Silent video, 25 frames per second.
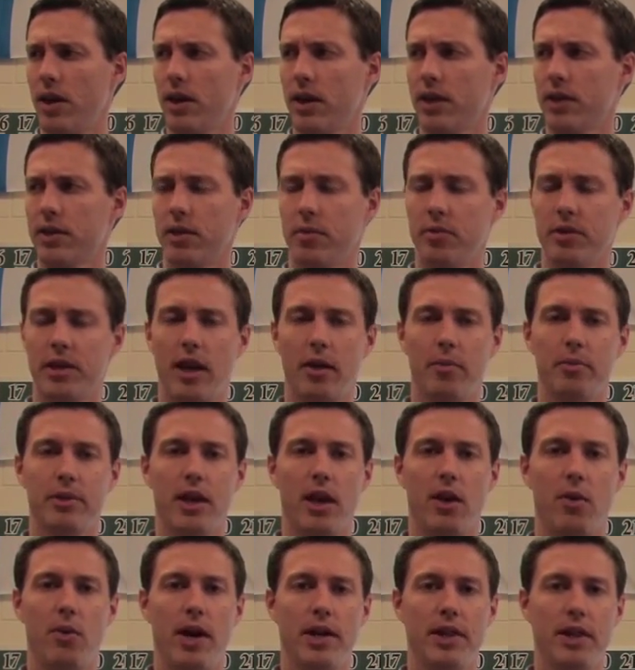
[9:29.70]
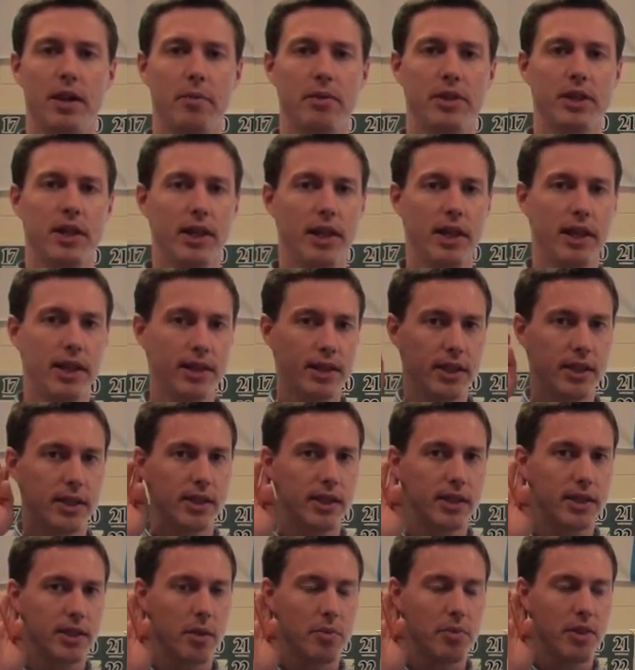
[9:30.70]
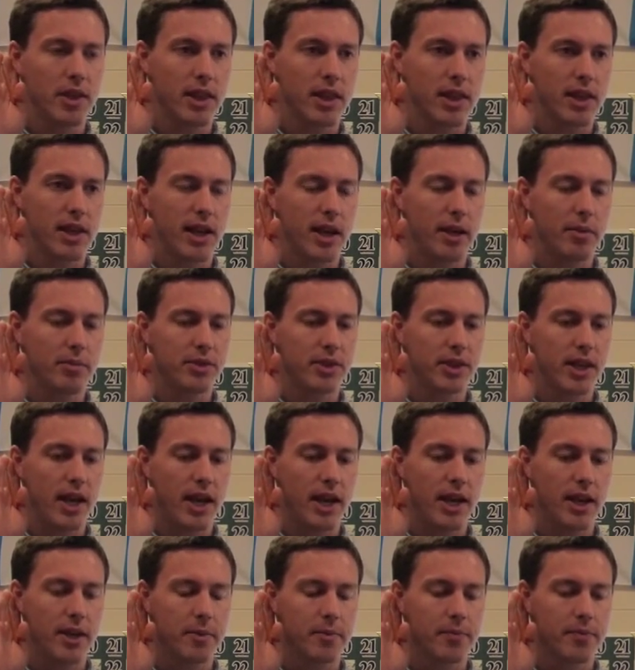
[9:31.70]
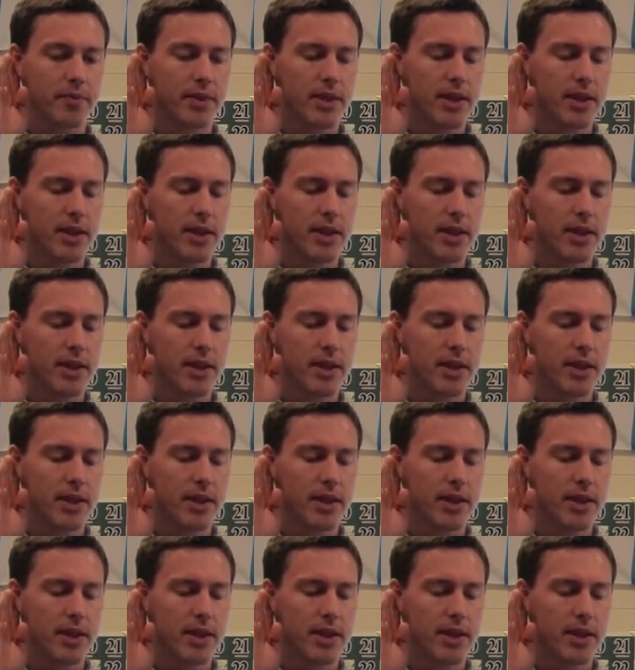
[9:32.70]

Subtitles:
sometimes I'll want them to listen to something that I'm saying,